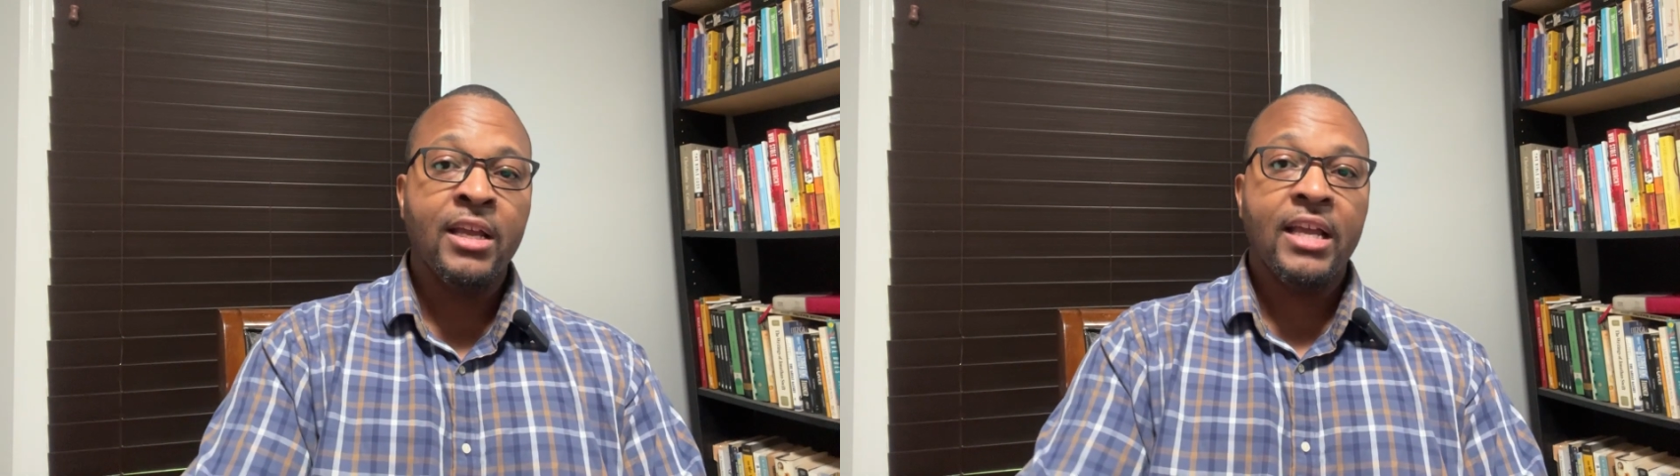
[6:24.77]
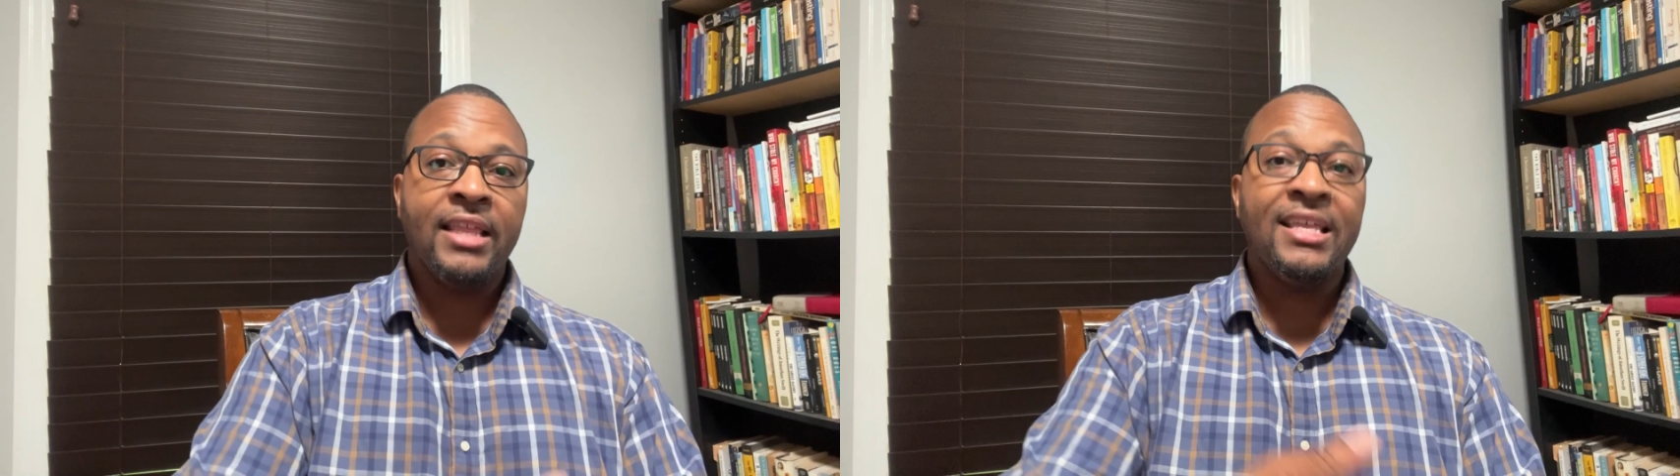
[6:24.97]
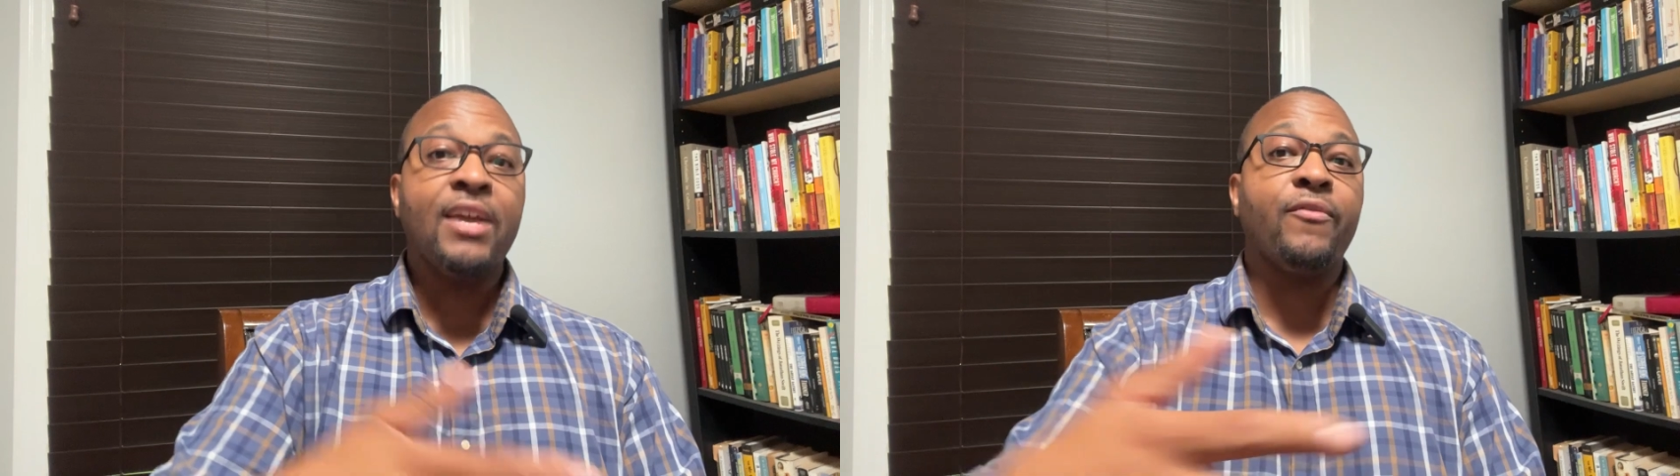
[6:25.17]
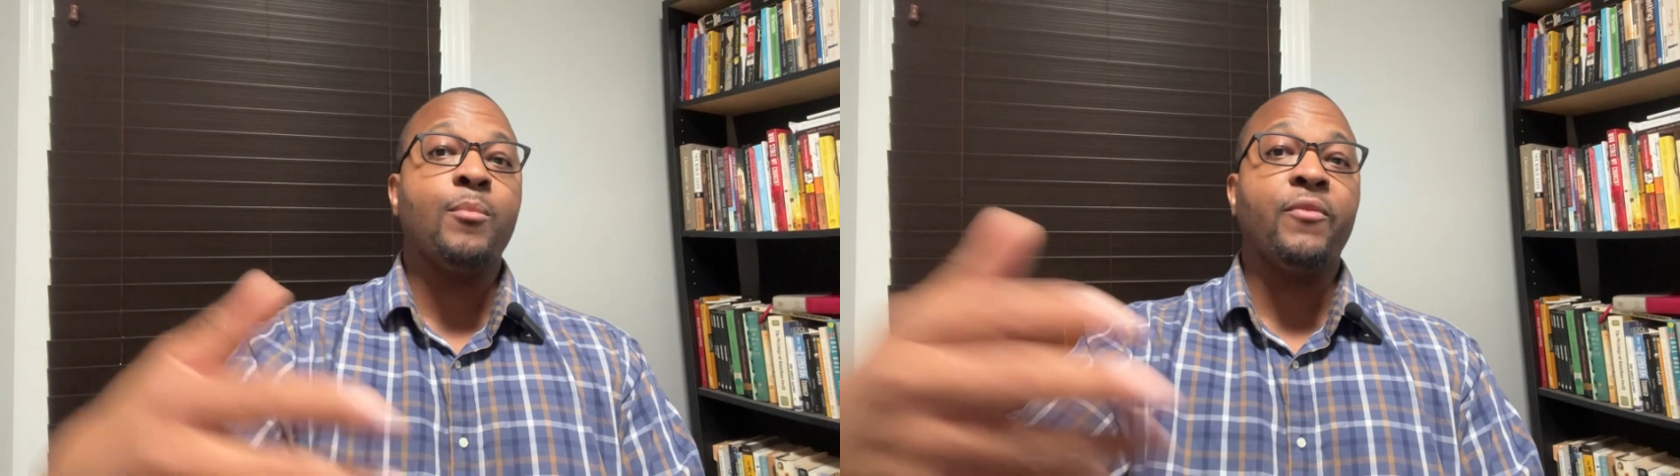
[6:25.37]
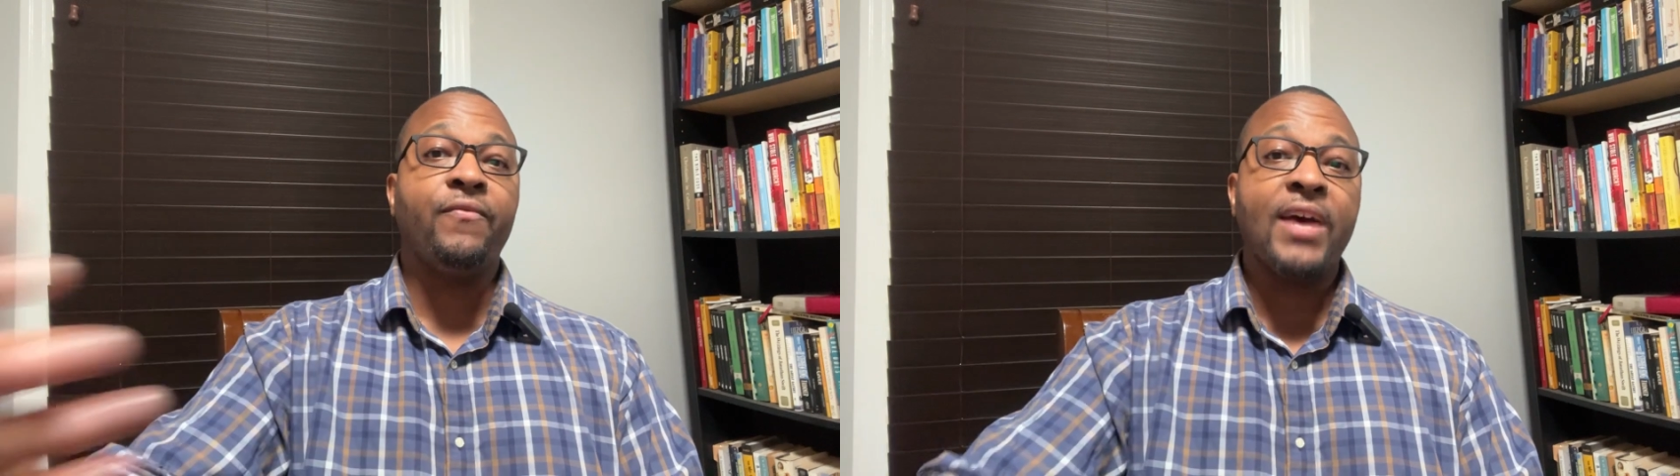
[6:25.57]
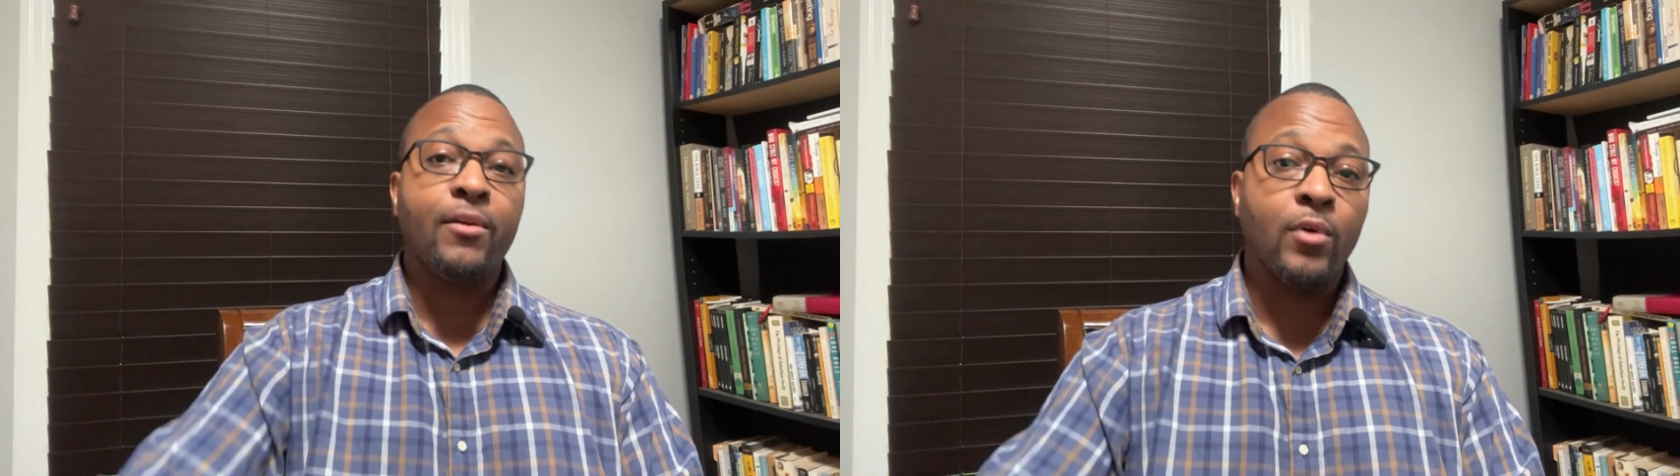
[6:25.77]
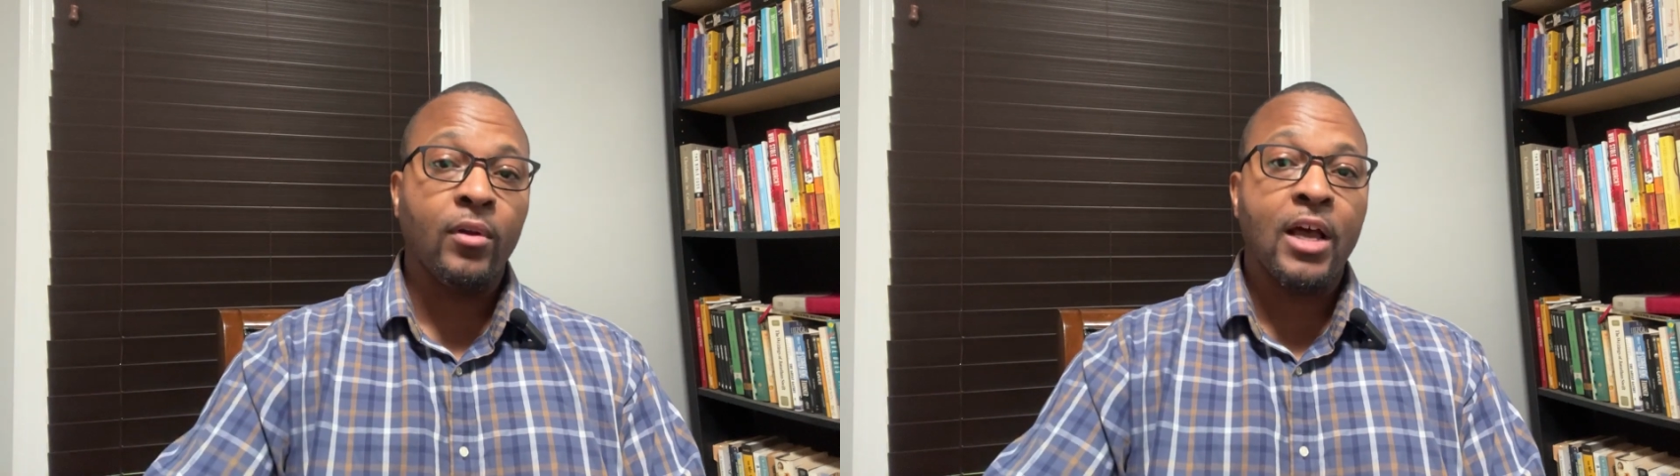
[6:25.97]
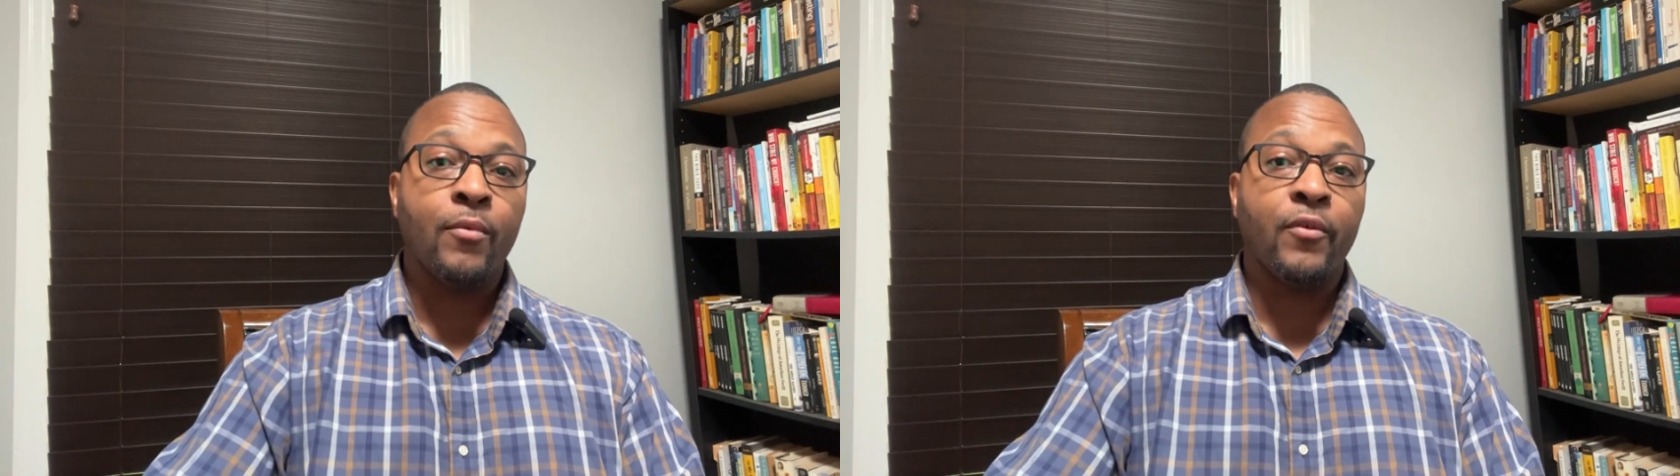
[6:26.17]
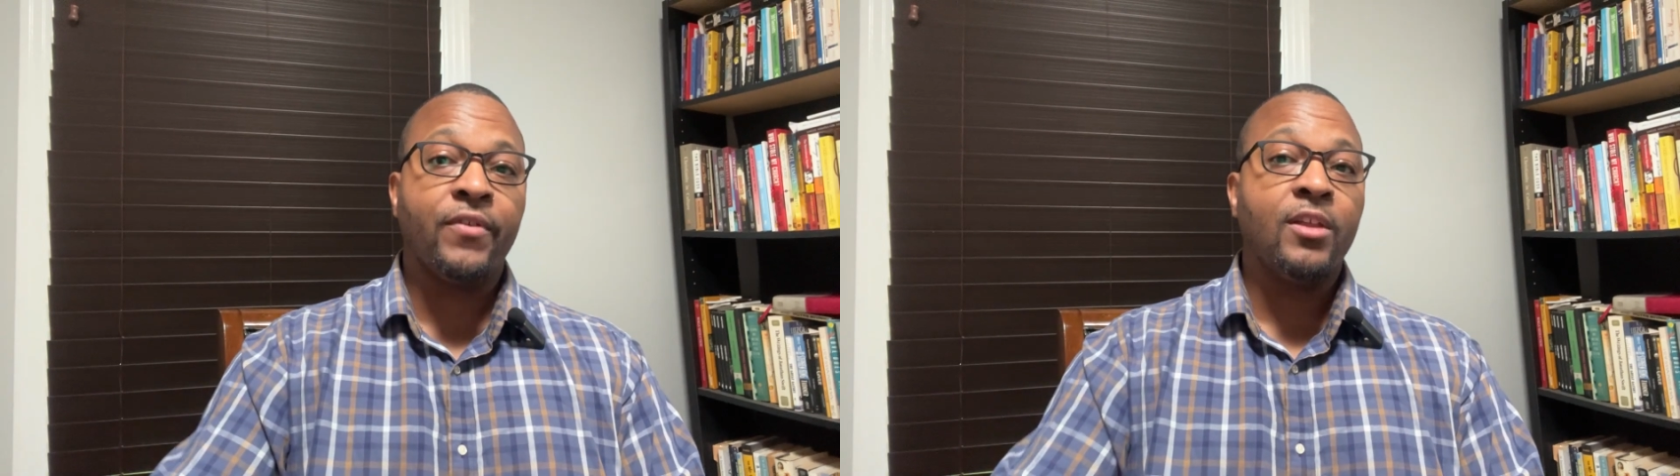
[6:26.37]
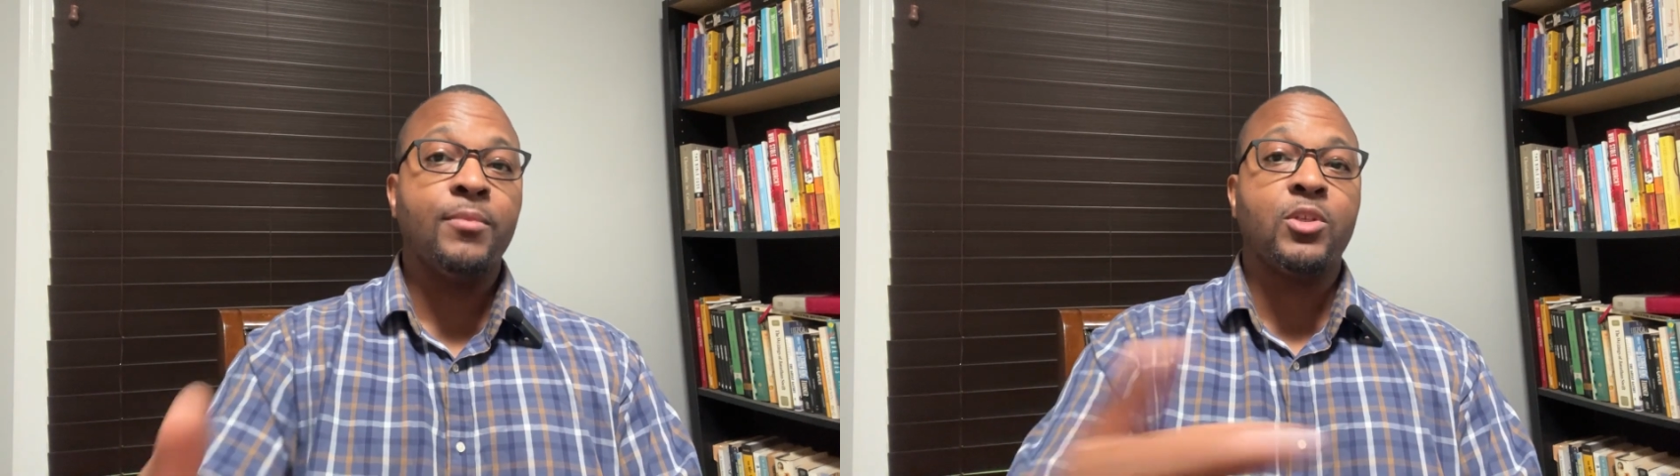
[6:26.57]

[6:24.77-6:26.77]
and then from a federal level for them